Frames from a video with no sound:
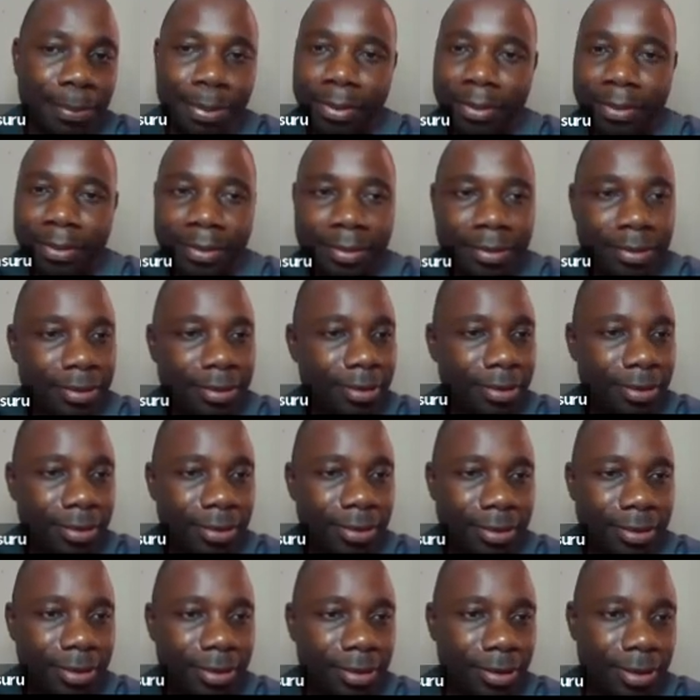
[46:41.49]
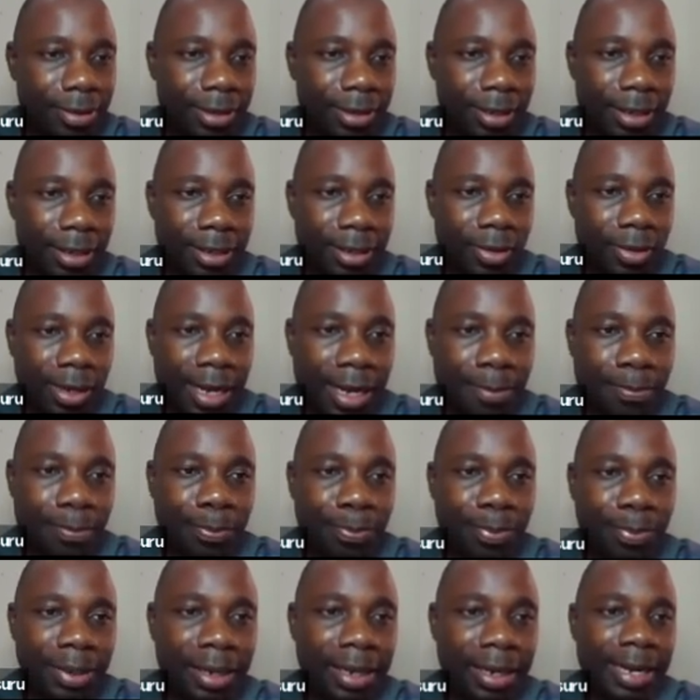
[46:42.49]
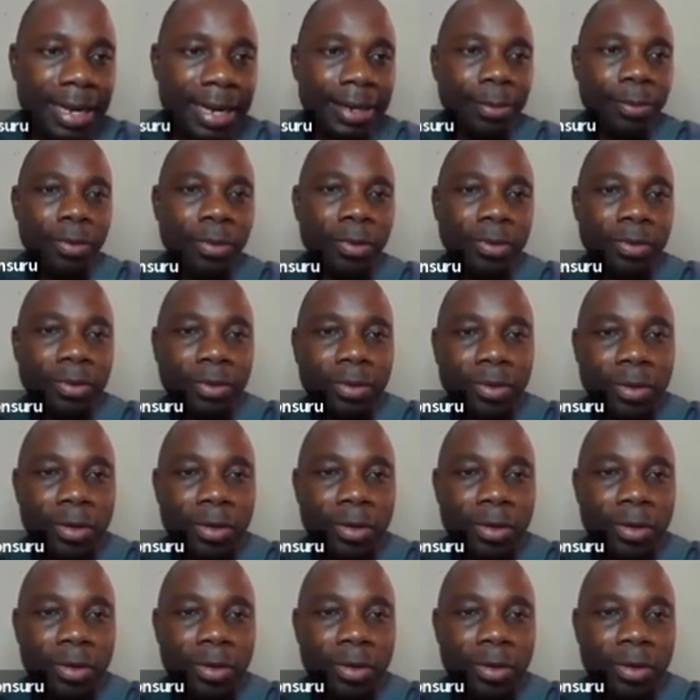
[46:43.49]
You see it, you can click anyone.